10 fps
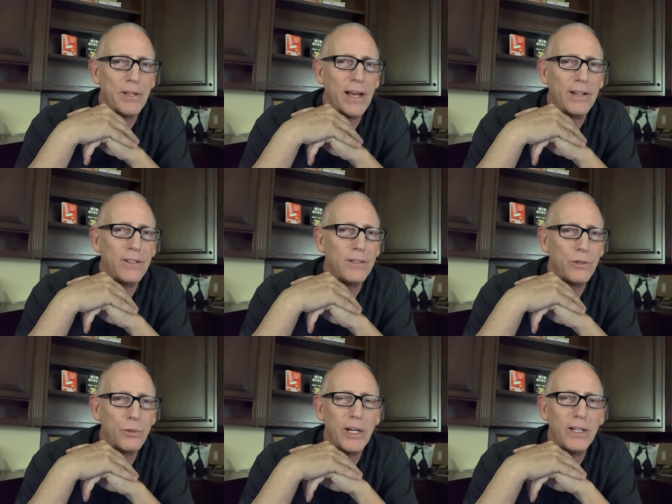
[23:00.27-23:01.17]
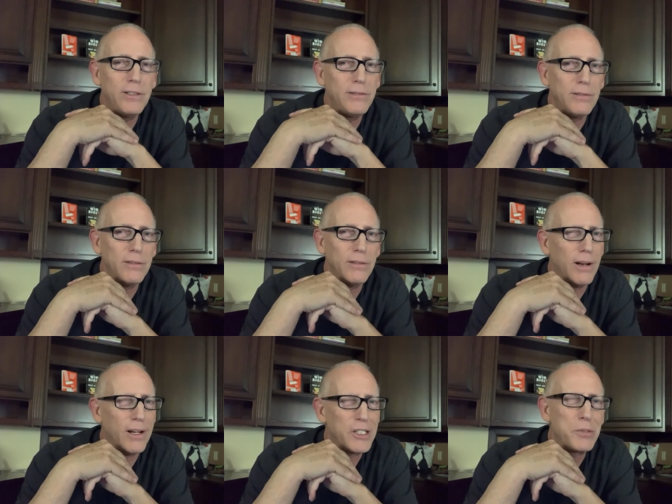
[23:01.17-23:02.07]
that tweet
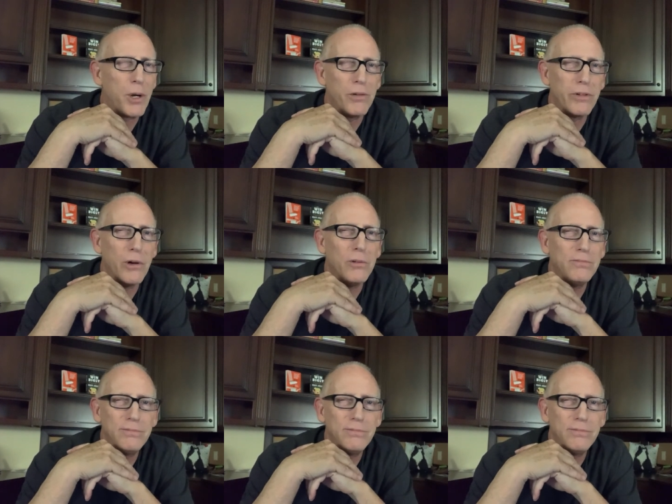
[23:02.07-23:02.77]
on a smartphone?